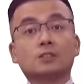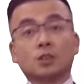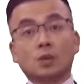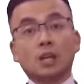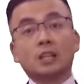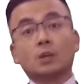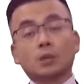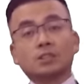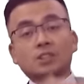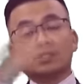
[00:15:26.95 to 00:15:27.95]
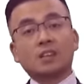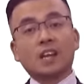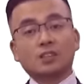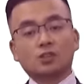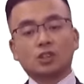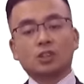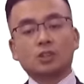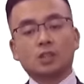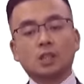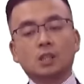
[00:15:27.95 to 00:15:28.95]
So in other words, it's next year,